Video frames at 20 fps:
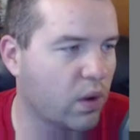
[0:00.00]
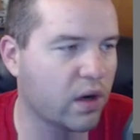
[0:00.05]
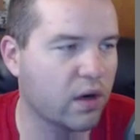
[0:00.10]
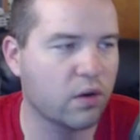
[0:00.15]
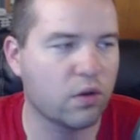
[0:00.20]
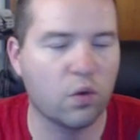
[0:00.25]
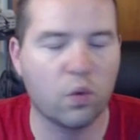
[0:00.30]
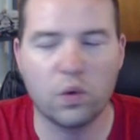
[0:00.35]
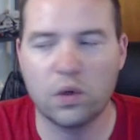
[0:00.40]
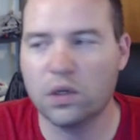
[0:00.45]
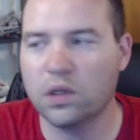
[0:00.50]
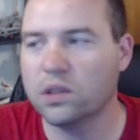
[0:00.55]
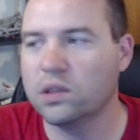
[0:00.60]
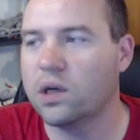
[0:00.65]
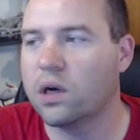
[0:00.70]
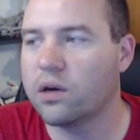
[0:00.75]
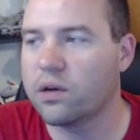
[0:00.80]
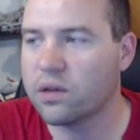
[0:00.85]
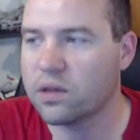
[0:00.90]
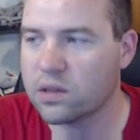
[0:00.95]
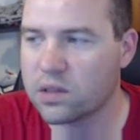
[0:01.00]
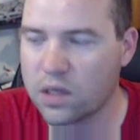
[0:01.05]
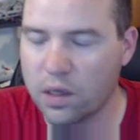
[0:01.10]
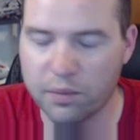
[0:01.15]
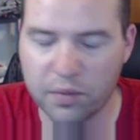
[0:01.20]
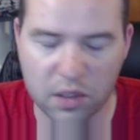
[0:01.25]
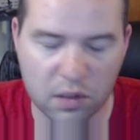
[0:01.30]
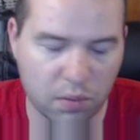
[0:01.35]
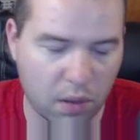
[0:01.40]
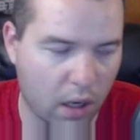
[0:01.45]
in the world are these
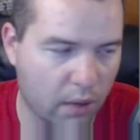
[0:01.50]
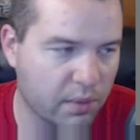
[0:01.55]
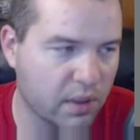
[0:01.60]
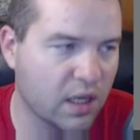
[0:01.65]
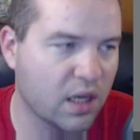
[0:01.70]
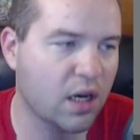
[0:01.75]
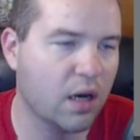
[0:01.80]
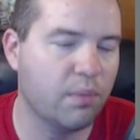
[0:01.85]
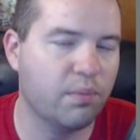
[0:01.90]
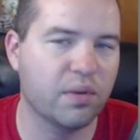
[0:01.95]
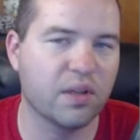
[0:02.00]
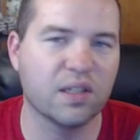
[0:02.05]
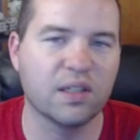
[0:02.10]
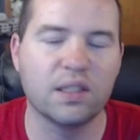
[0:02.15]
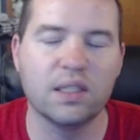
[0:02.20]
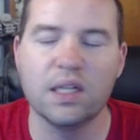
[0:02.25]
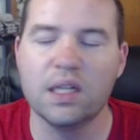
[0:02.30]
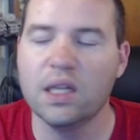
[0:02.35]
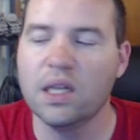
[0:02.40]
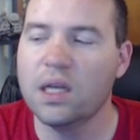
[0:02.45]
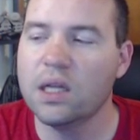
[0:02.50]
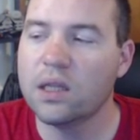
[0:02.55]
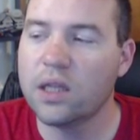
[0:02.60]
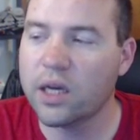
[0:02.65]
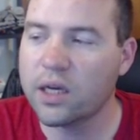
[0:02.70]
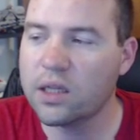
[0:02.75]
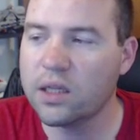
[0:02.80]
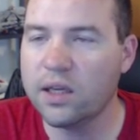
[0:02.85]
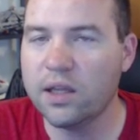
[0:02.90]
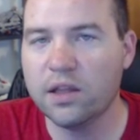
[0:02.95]
companies popping up. And
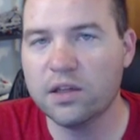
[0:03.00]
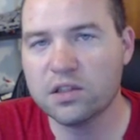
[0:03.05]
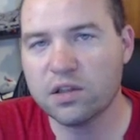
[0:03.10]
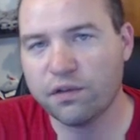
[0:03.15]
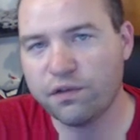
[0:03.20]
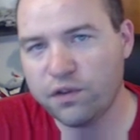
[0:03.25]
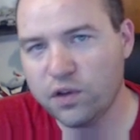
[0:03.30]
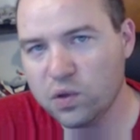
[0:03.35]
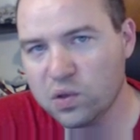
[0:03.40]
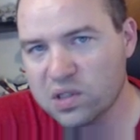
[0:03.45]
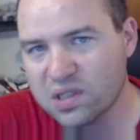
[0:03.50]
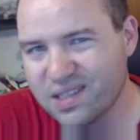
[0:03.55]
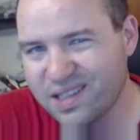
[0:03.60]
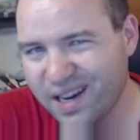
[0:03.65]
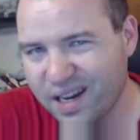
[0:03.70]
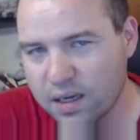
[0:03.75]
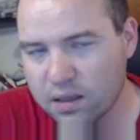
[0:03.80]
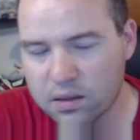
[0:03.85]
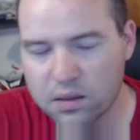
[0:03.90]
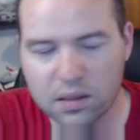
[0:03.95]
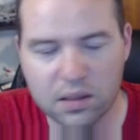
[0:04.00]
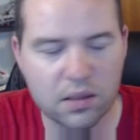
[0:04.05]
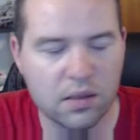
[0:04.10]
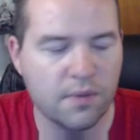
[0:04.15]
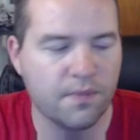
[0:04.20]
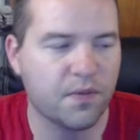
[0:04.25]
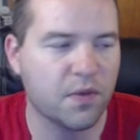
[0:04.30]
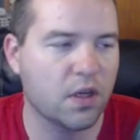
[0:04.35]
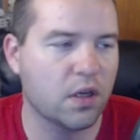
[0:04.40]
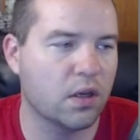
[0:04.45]
luckily there's a few
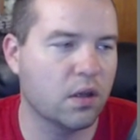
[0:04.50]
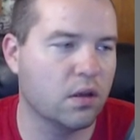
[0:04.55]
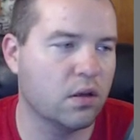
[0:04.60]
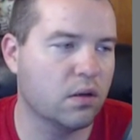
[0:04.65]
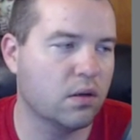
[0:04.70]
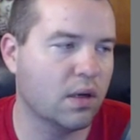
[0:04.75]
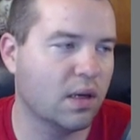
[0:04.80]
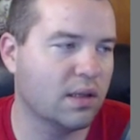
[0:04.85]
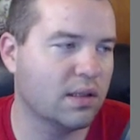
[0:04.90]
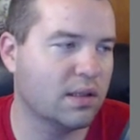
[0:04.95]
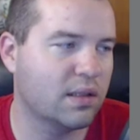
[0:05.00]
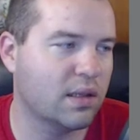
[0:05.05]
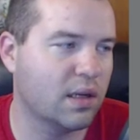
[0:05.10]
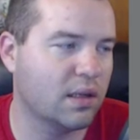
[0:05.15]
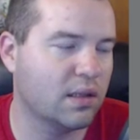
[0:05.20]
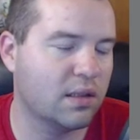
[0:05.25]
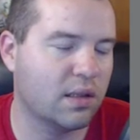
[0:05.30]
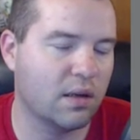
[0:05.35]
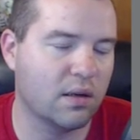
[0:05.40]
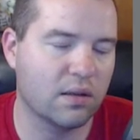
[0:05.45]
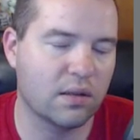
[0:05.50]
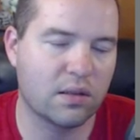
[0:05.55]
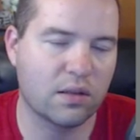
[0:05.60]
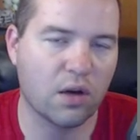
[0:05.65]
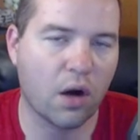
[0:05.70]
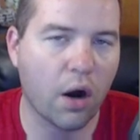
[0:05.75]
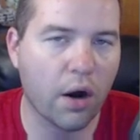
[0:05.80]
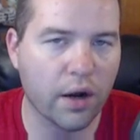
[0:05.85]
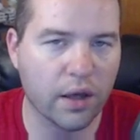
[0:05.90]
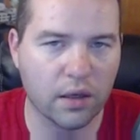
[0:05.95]
states in the United States that are
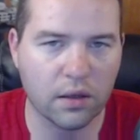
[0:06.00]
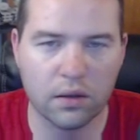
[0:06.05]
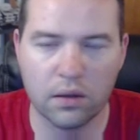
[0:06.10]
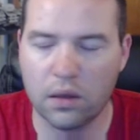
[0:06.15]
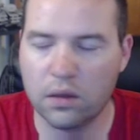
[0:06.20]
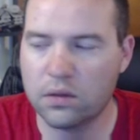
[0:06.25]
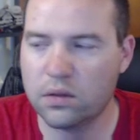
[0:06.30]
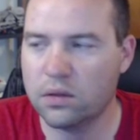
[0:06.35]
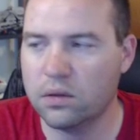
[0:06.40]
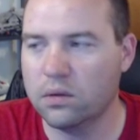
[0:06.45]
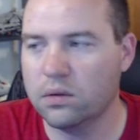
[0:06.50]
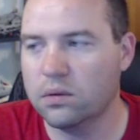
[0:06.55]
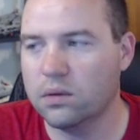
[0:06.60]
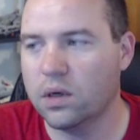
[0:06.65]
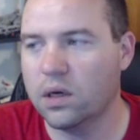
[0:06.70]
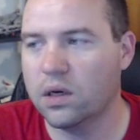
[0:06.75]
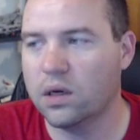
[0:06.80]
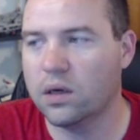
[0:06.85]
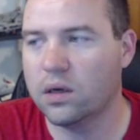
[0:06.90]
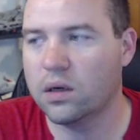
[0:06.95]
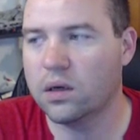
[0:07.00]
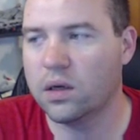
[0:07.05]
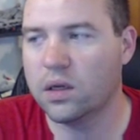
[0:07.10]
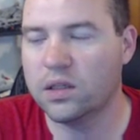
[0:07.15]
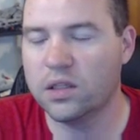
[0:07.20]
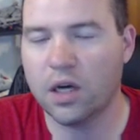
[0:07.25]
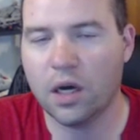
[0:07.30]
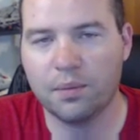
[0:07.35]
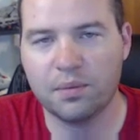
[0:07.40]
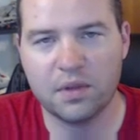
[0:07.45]
starting to
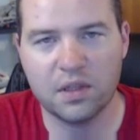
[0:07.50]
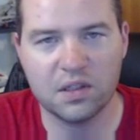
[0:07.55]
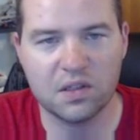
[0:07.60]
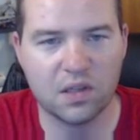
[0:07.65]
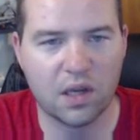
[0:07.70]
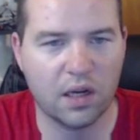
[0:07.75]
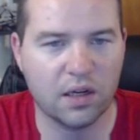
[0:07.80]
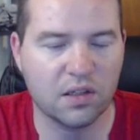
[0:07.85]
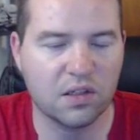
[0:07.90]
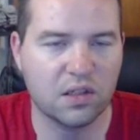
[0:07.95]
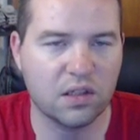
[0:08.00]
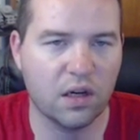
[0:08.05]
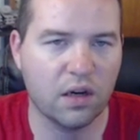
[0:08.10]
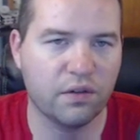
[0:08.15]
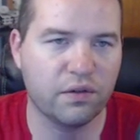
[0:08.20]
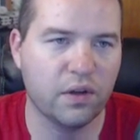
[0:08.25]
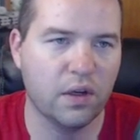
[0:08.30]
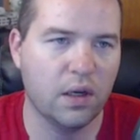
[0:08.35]
adopt this kind of stuff